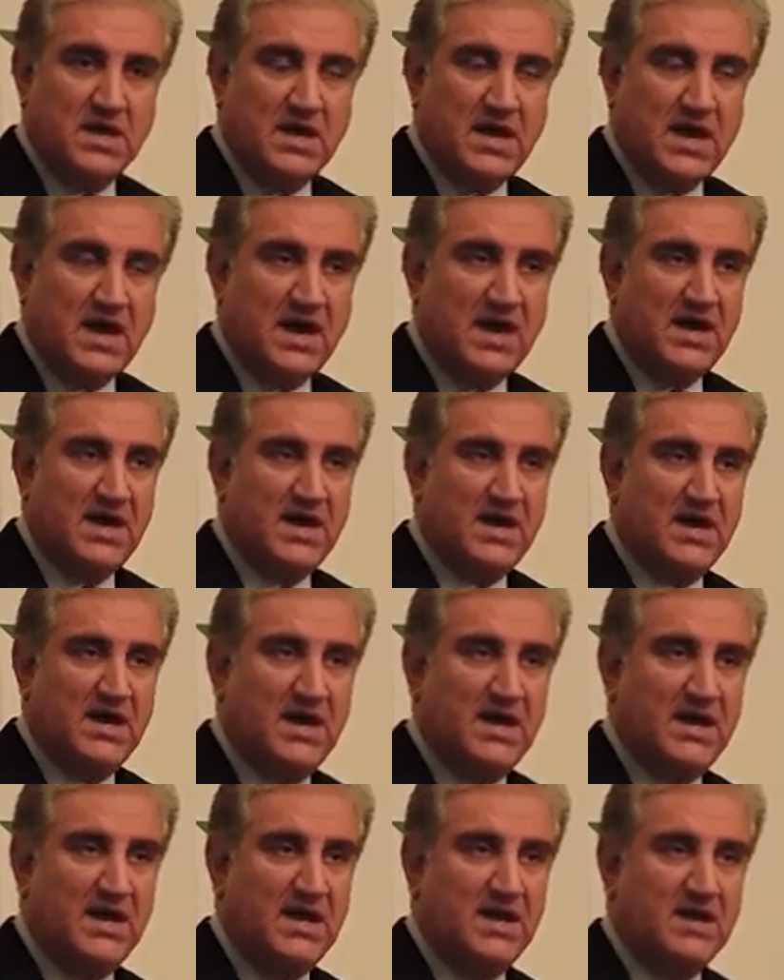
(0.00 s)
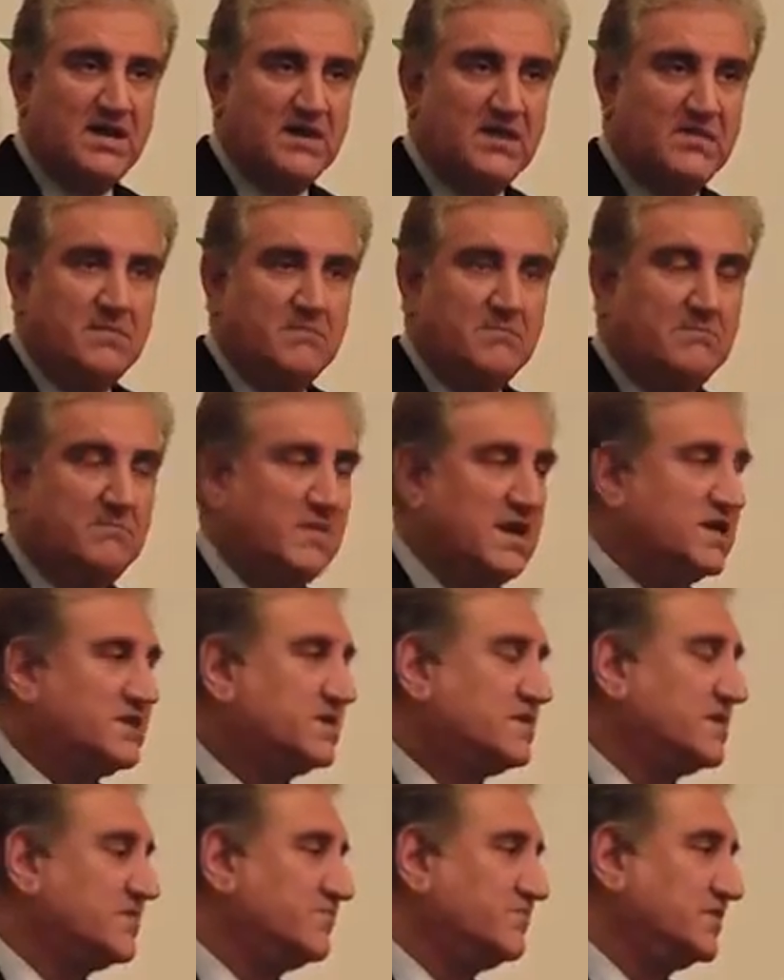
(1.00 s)
I met
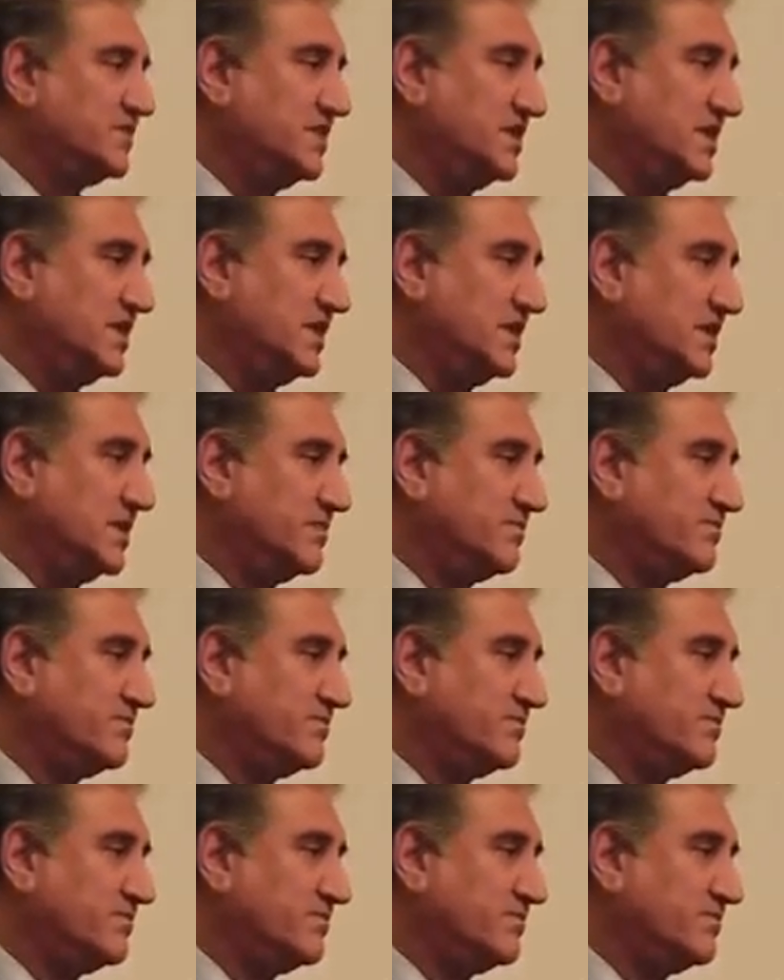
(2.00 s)
the